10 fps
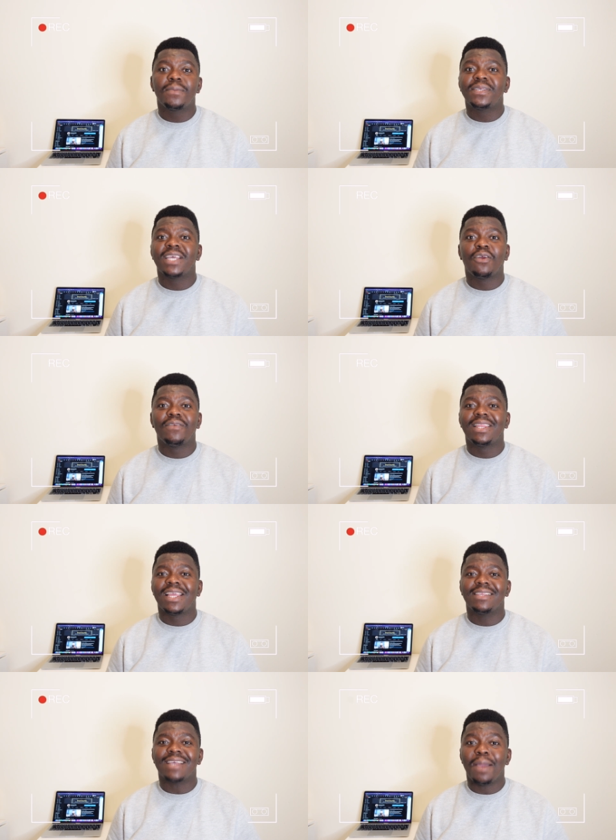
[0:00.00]
90% of the
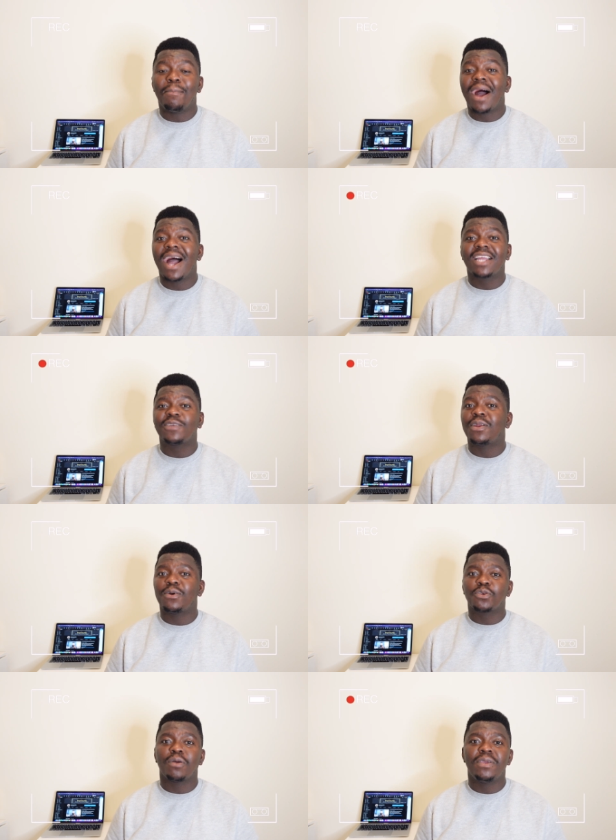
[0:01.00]
things I packed when I
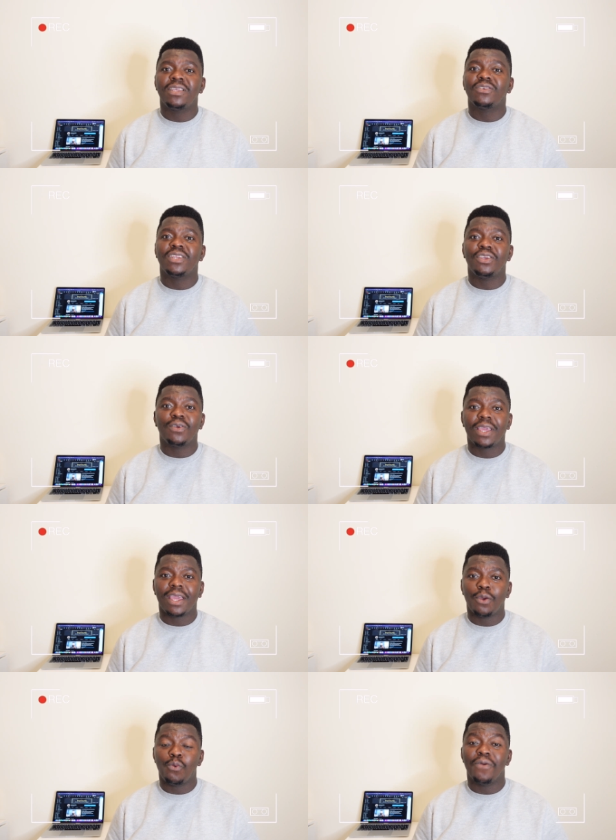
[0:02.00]
was coming into the UK were